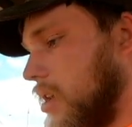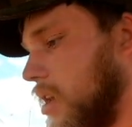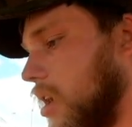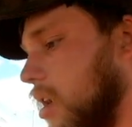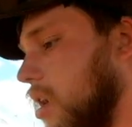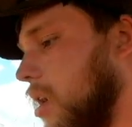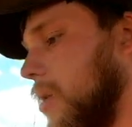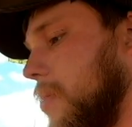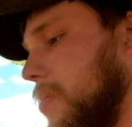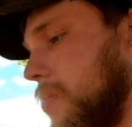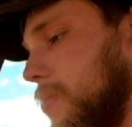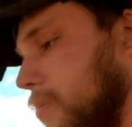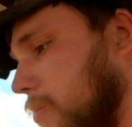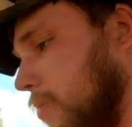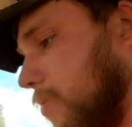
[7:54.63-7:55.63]
uh,
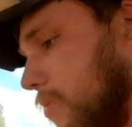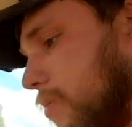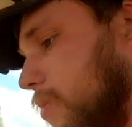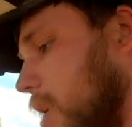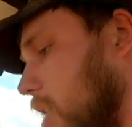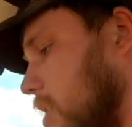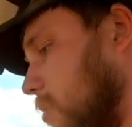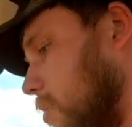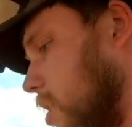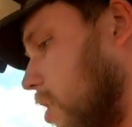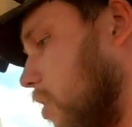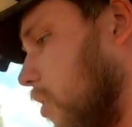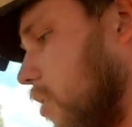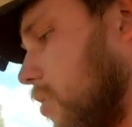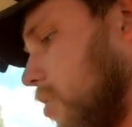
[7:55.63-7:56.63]
buddy of
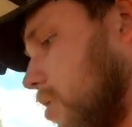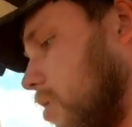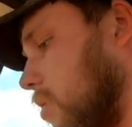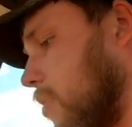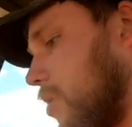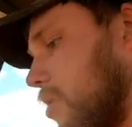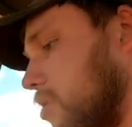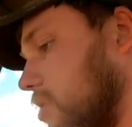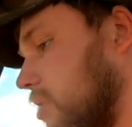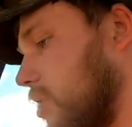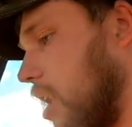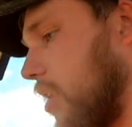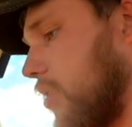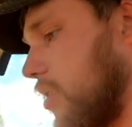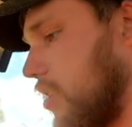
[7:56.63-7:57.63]
mine hauling corn is
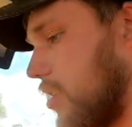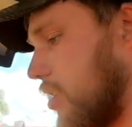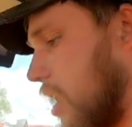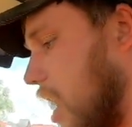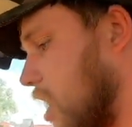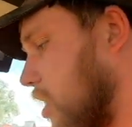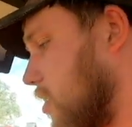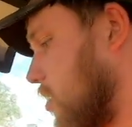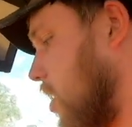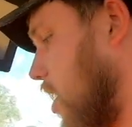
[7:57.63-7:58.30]
down there deep